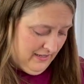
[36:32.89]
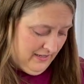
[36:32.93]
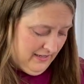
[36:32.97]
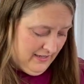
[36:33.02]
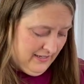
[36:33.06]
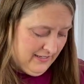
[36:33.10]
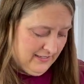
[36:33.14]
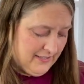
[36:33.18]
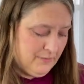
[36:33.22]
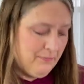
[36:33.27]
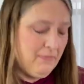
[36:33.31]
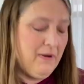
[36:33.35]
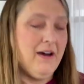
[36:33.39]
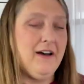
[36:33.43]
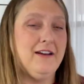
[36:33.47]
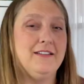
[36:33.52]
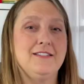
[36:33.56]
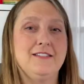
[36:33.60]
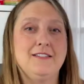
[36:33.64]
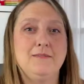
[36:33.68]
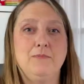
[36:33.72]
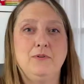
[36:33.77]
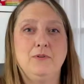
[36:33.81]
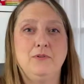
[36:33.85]
it's
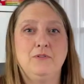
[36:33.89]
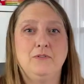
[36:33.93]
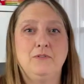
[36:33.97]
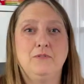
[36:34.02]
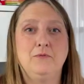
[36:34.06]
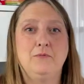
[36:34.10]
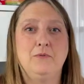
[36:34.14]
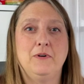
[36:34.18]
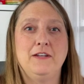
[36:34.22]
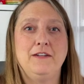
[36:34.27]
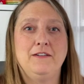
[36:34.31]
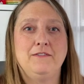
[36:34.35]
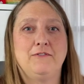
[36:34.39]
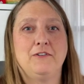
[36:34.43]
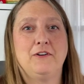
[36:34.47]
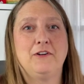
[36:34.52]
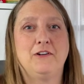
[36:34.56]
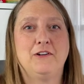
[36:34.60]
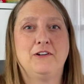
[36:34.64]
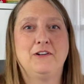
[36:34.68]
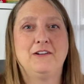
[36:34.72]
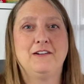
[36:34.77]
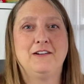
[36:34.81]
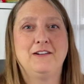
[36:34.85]
possible one of
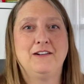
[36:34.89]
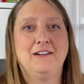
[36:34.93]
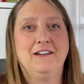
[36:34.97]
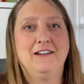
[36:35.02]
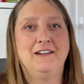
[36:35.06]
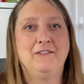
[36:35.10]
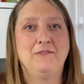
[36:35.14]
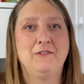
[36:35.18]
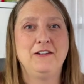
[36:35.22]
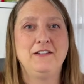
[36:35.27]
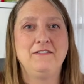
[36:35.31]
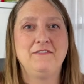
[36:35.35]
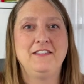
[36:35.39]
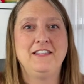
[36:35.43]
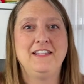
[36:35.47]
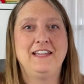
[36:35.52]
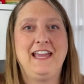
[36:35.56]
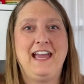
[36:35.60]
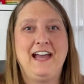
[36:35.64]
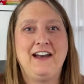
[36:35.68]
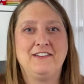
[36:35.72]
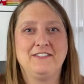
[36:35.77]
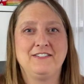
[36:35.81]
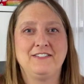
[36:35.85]
the
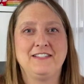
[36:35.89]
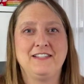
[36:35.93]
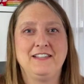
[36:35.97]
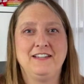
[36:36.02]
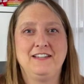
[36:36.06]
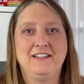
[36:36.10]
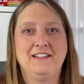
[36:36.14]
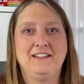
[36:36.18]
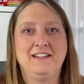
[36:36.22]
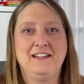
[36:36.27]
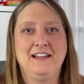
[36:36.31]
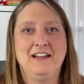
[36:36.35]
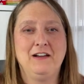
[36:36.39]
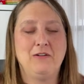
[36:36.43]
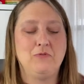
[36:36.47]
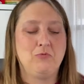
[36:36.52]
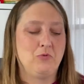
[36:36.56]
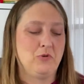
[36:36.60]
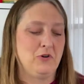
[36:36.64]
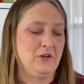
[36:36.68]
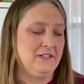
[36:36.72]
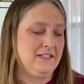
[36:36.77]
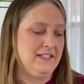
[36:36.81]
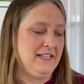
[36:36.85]
gals that
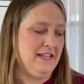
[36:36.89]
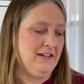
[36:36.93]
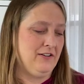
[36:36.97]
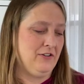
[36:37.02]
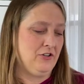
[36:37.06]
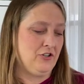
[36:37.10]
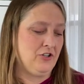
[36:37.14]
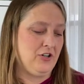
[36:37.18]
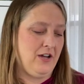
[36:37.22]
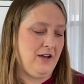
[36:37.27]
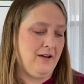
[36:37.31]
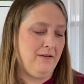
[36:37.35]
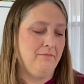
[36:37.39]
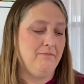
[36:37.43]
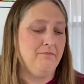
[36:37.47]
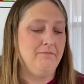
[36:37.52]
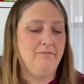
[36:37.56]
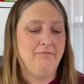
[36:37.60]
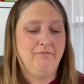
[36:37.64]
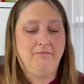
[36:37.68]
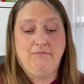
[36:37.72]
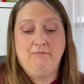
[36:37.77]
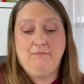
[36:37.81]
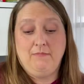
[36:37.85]
works at her shop
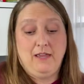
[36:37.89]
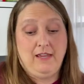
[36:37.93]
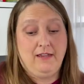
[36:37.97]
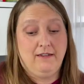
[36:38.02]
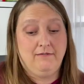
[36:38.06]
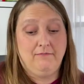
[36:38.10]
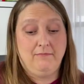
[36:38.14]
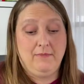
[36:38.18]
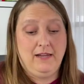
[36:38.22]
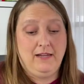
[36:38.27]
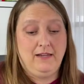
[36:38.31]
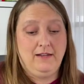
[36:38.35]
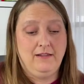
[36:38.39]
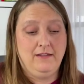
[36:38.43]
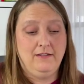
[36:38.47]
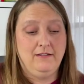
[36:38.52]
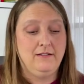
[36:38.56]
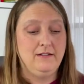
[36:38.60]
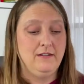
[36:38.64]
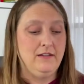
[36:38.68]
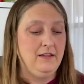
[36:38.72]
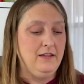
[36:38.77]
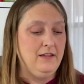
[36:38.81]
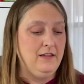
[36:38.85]
may have made it
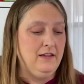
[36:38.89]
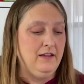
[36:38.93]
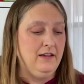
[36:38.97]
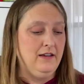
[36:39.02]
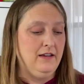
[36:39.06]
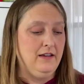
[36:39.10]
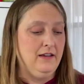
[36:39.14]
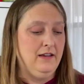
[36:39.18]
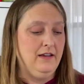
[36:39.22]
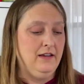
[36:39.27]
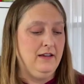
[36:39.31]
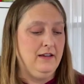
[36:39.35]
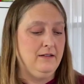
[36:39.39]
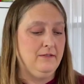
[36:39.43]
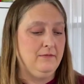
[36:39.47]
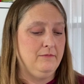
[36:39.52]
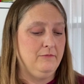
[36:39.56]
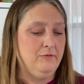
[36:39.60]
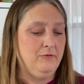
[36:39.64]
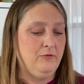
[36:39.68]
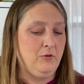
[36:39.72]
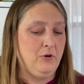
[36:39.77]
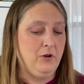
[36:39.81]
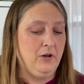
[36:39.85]

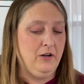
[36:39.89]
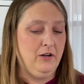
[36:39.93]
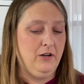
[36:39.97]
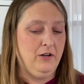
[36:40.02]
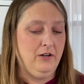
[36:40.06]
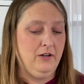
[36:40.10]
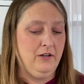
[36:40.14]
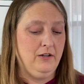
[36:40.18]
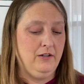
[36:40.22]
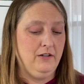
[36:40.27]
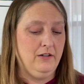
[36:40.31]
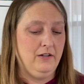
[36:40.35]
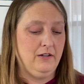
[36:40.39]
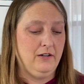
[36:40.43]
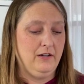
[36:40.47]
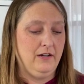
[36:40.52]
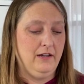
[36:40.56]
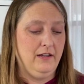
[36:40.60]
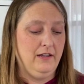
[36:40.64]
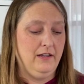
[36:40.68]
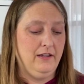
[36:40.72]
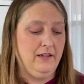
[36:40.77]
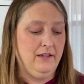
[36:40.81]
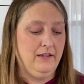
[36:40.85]
for her,
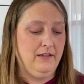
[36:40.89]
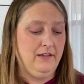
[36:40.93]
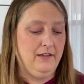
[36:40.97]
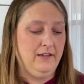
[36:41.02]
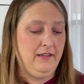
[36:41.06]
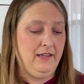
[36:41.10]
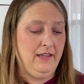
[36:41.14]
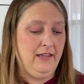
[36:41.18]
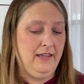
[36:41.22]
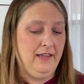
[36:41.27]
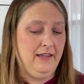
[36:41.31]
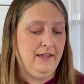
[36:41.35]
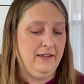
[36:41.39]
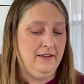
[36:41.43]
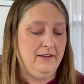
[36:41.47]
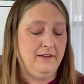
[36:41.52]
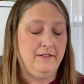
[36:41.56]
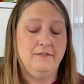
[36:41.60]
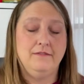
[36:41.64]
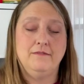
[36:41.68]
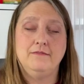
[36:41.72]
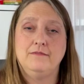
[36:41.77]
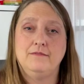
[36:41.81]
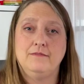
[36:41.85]

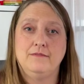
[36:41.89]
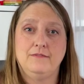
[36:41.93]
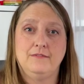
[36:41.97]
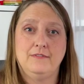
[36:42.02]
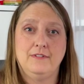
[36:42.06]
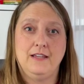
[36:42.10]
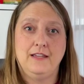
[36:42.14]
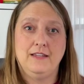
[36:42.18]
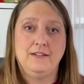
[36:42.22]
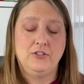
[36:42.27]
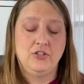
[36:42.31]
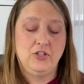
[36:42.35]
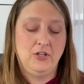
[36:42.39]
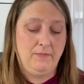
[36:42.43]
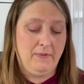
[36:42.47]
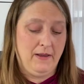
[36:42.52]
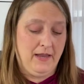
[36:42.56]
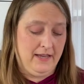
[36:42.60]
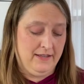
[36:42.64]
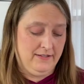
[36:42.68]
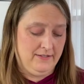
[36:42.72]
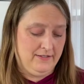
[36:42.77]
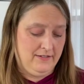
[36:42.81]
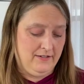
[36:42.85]
and she
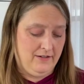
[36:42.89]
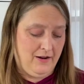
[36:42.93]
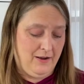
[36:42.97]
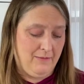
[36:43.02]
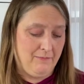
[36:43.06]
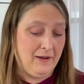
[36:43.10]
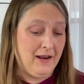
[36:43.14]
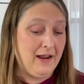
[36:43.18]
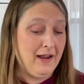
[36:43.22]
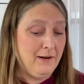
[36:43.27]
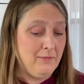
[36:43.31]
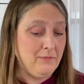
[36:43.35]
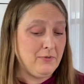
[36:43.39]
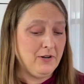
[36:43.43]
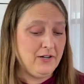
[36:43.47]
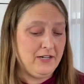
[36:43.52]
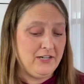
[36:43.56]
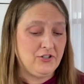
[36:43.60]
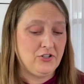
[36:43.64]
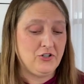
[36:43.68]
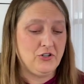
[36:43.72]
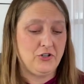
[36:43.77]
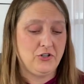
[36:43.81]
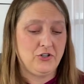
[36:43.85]
passed it on, but I'm pretty
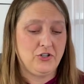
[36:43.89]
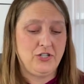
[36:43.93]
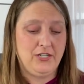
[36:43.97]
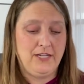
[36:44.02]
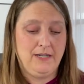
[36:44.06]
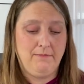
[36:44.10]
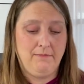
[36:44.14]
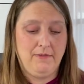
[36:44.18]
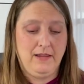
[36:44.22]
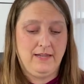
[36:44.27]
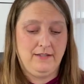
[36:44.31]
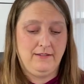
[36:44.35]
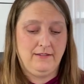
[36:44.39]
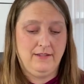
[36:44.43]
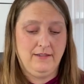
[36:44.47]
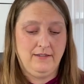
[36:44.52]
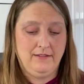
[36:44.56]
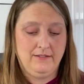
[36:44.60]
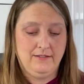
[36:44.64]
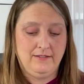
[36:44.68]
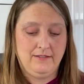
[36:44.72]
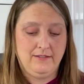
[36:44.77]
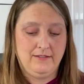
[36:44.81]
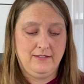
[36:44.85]
sure she made
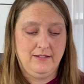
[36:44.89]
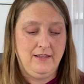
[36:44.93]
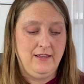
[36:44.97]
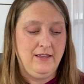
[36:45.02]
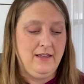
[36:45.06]
this.